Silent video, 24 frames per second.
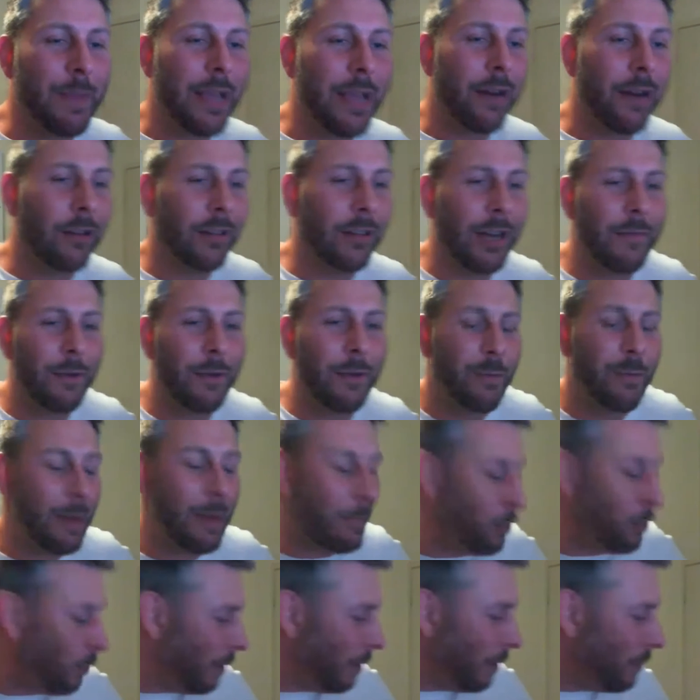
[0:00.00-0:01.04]
I don't even
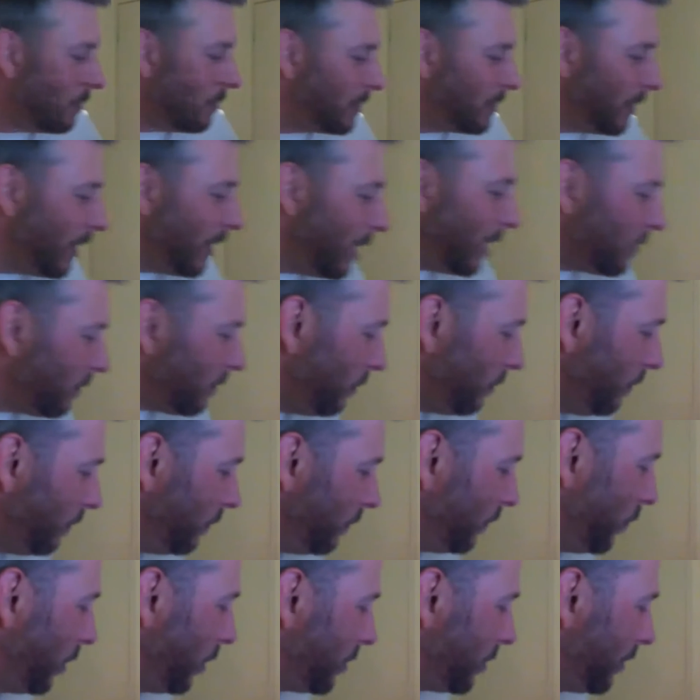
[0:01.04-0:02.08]
remember. When was the last time we
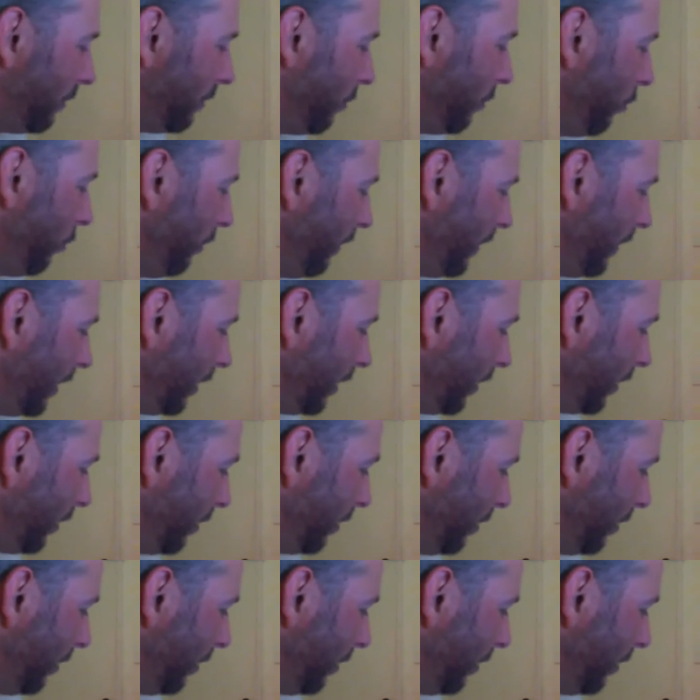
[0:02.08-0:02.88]
watched a movie?